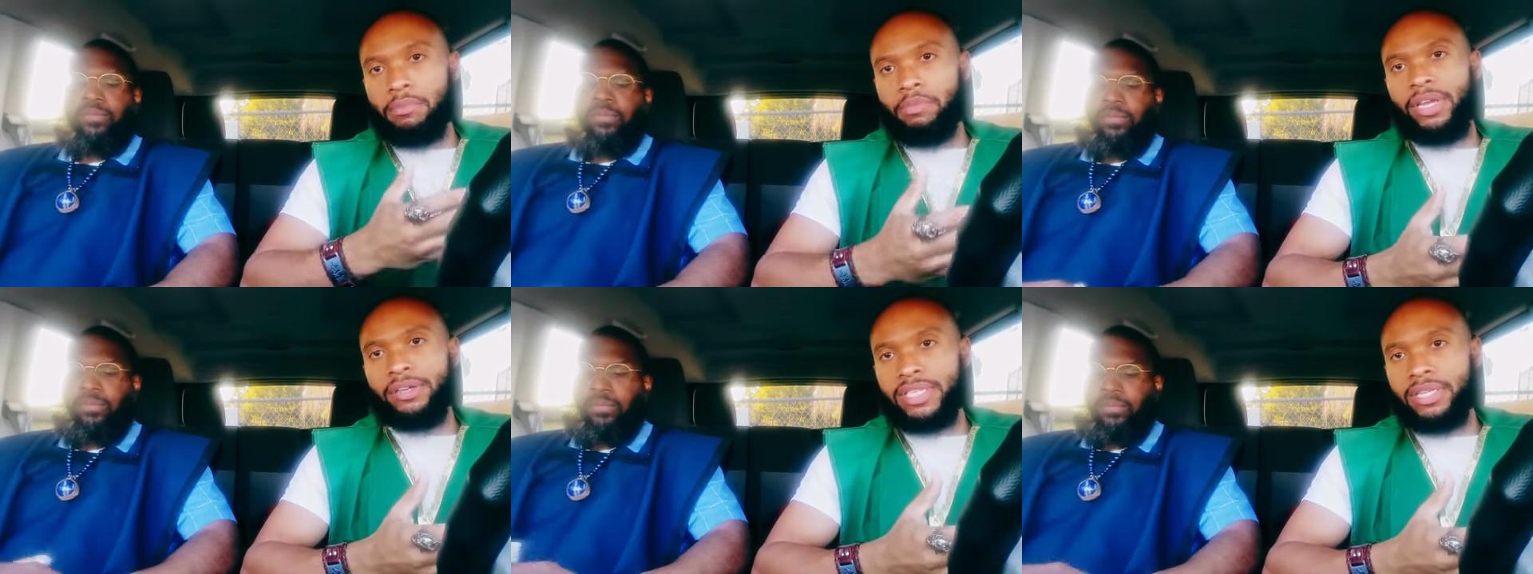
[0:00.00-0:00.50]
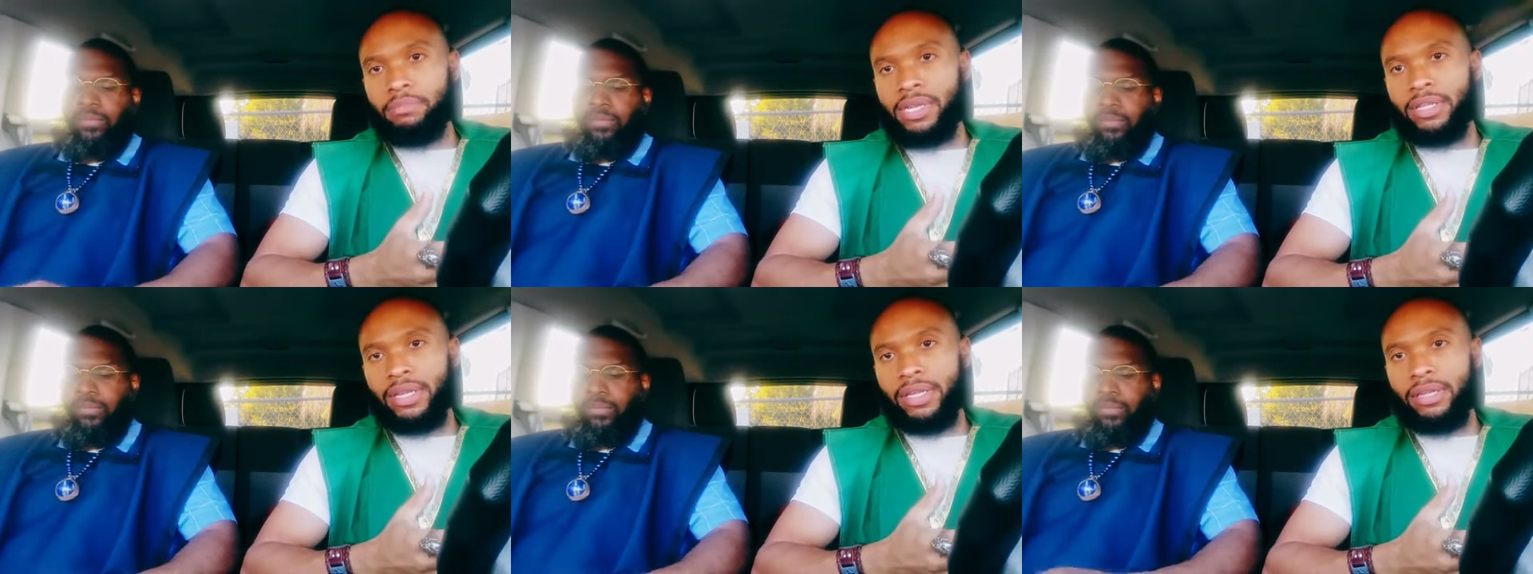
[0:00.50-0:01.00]
Speaker 1: and be your
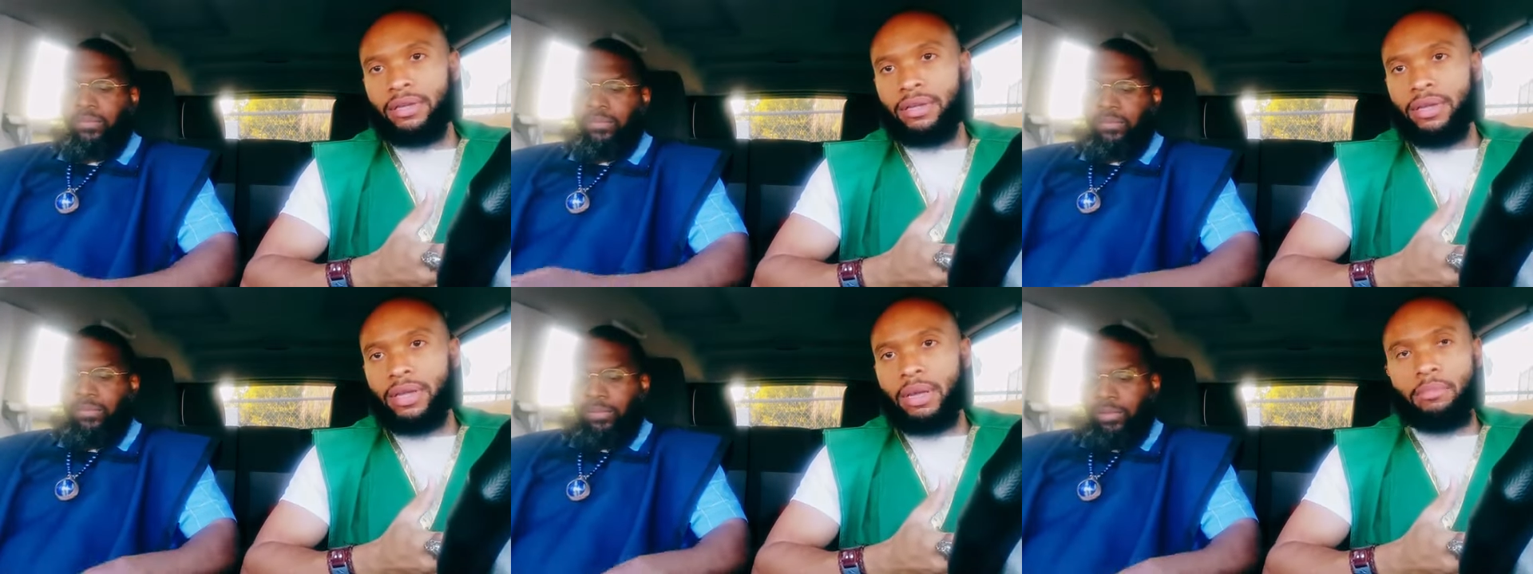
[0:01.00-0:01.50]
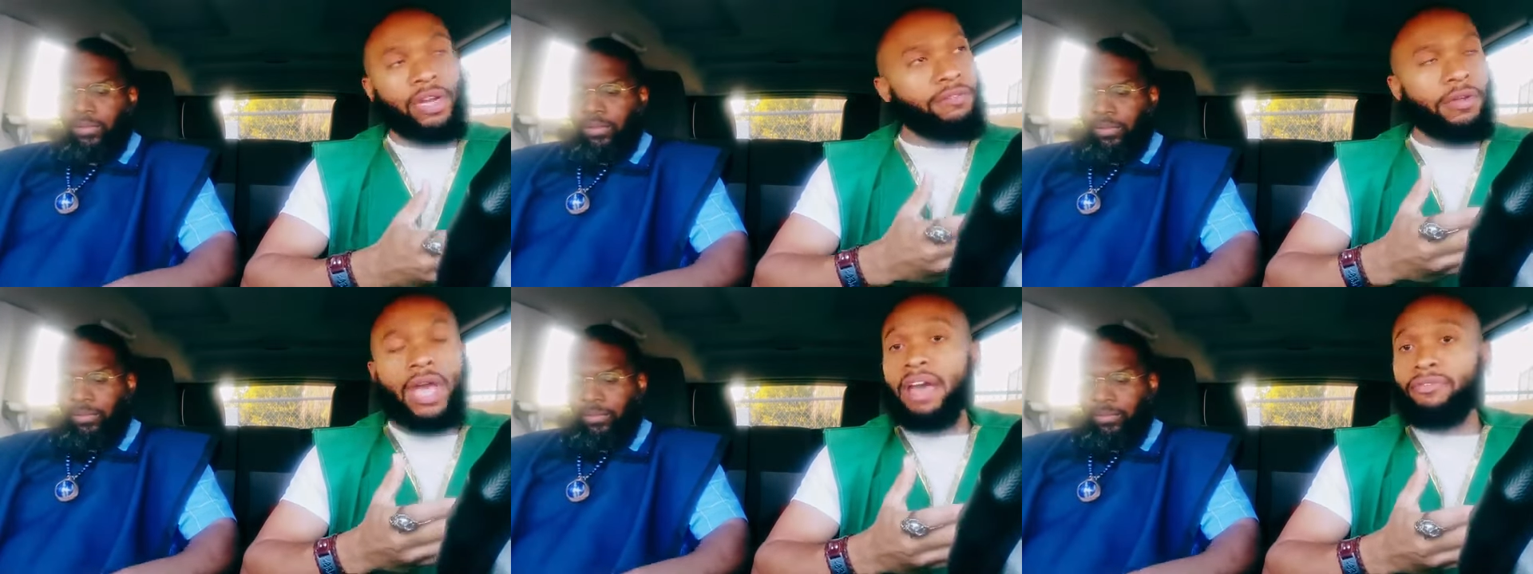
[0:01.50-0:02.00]
stability. But if
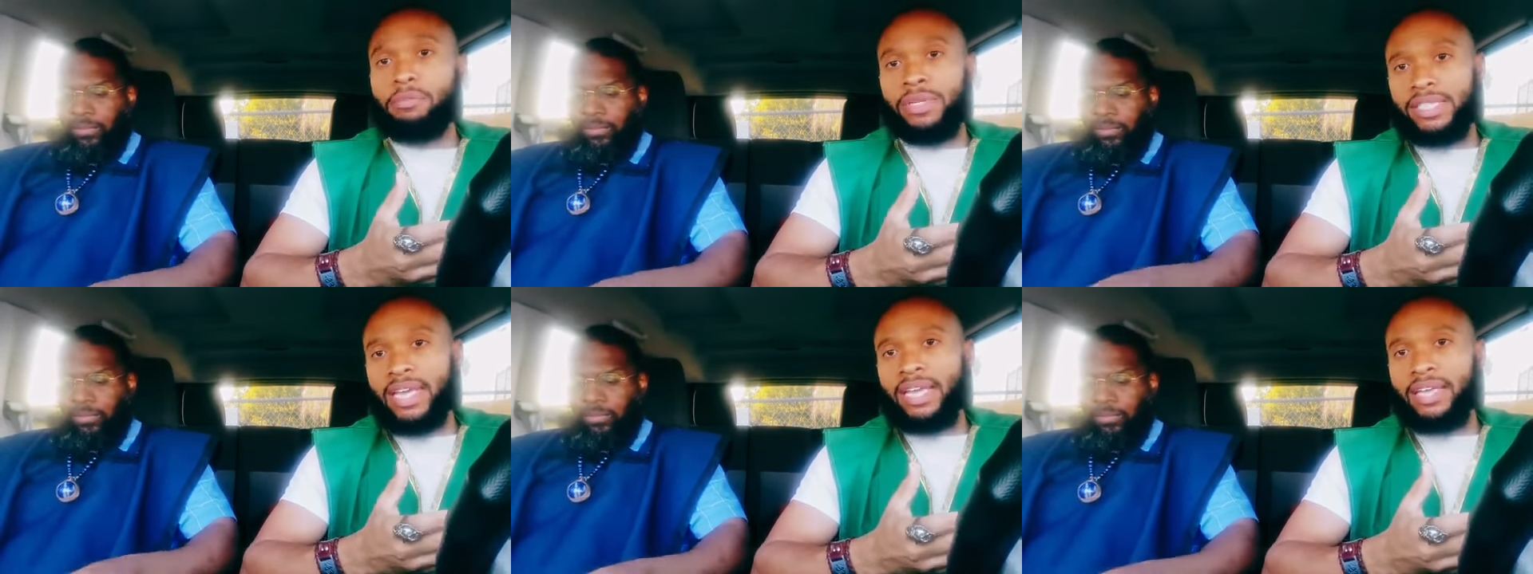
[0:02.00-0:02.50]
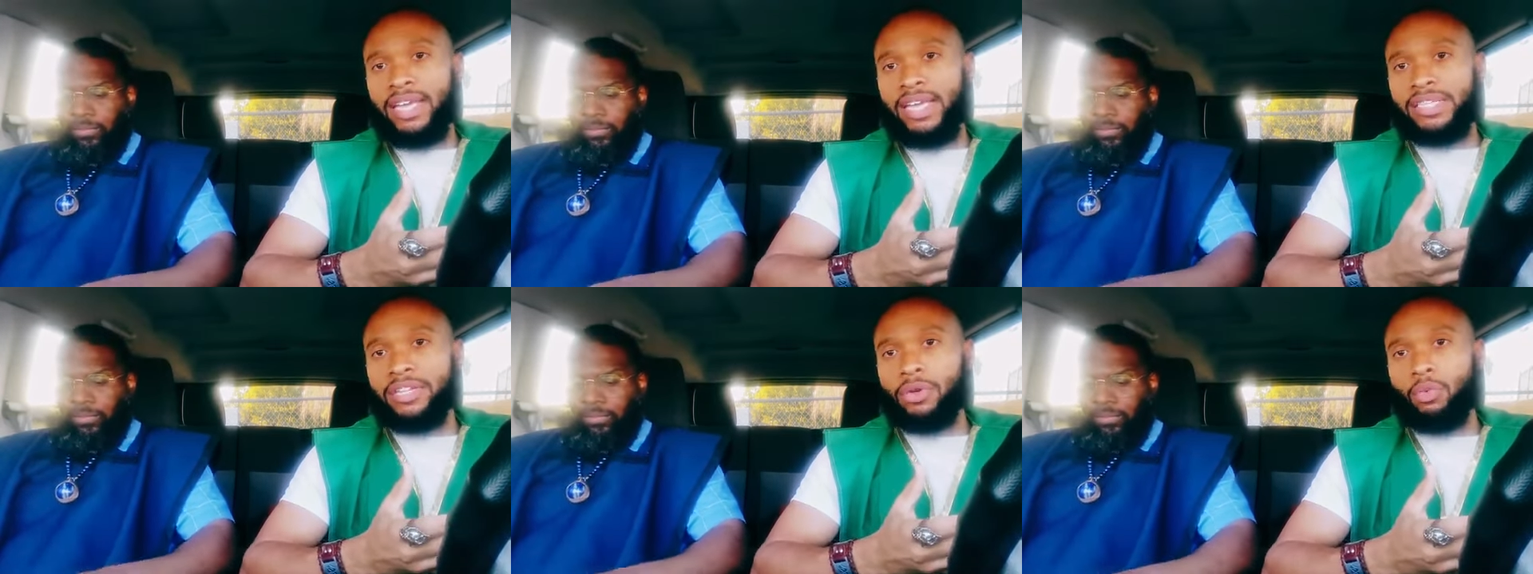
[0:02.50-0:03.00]
you haven't been taking heed
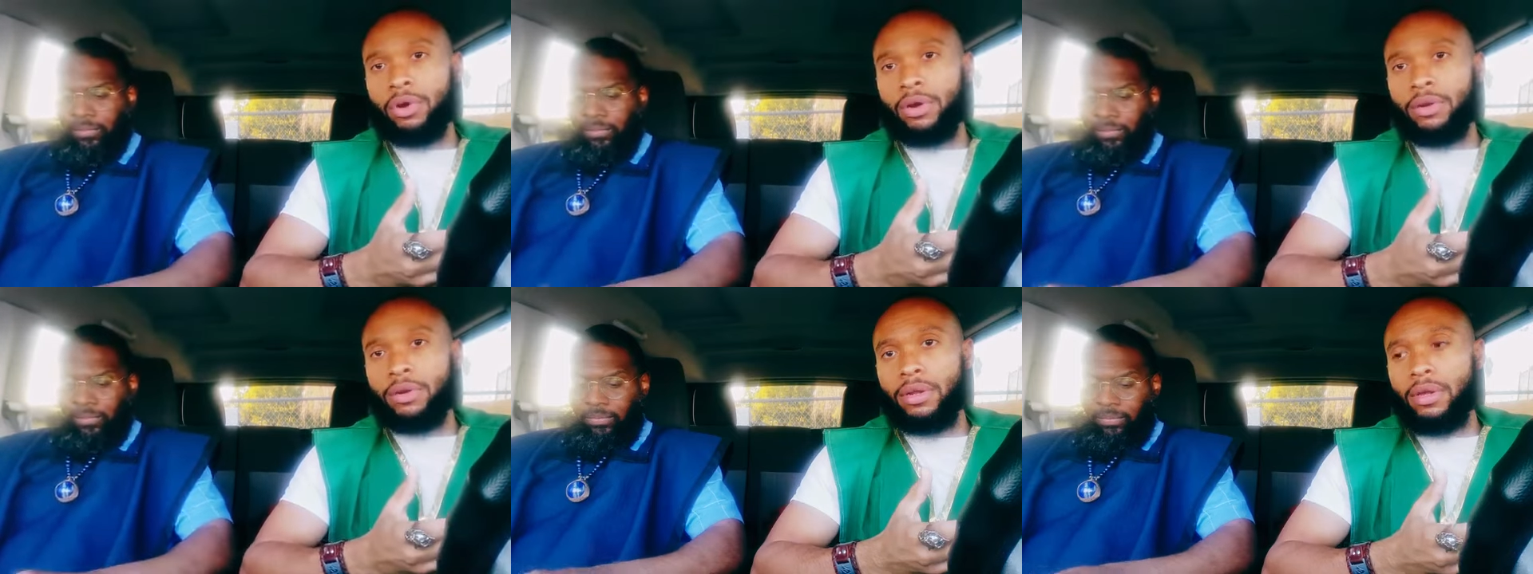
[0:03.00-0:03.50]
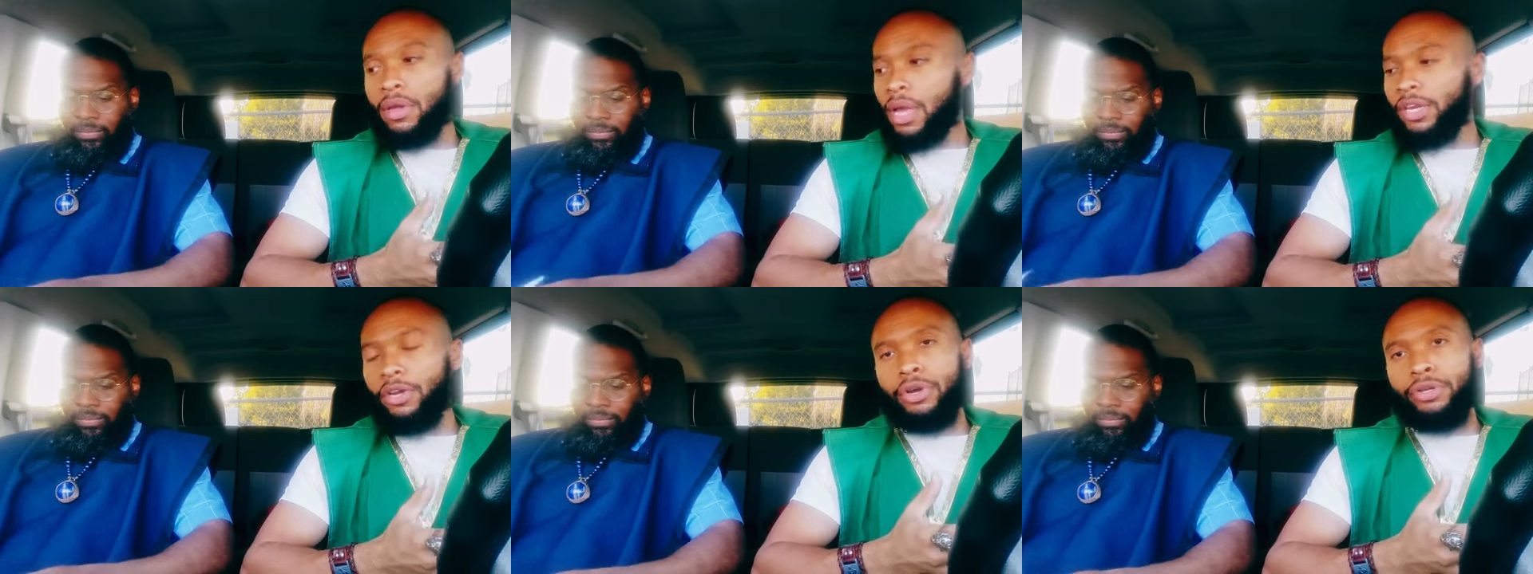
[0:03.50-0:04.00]
to the word and
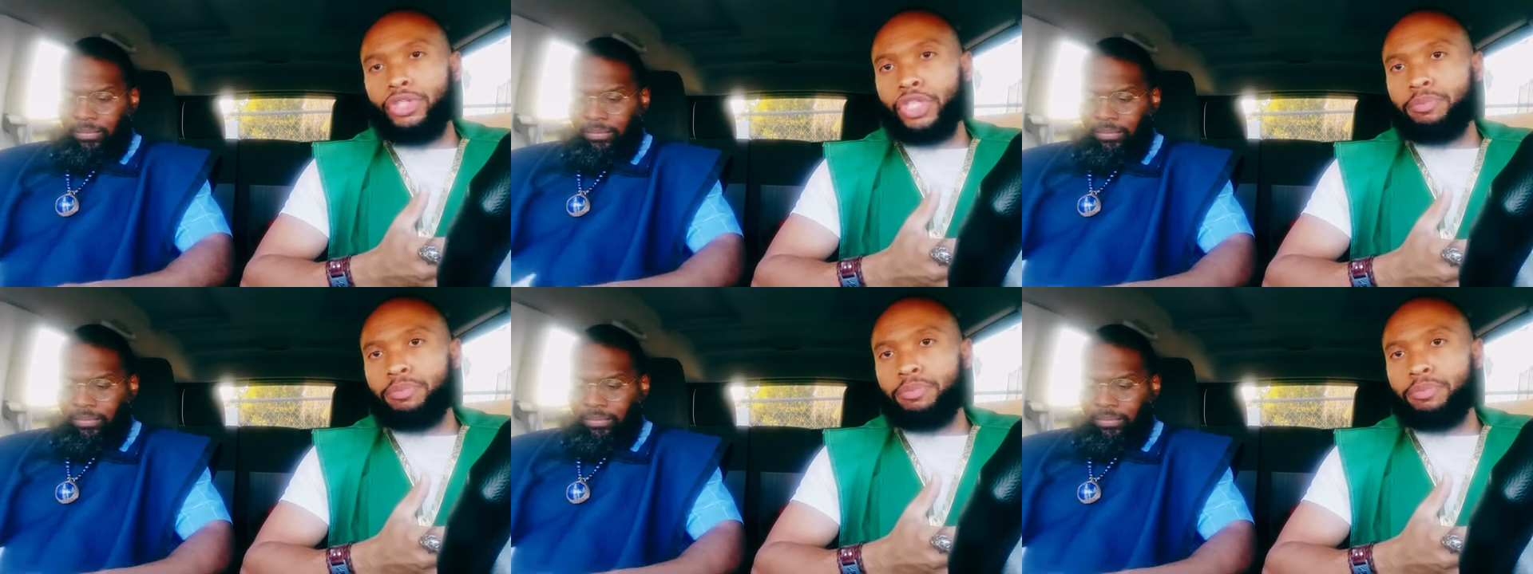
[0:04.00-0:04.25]
you know you've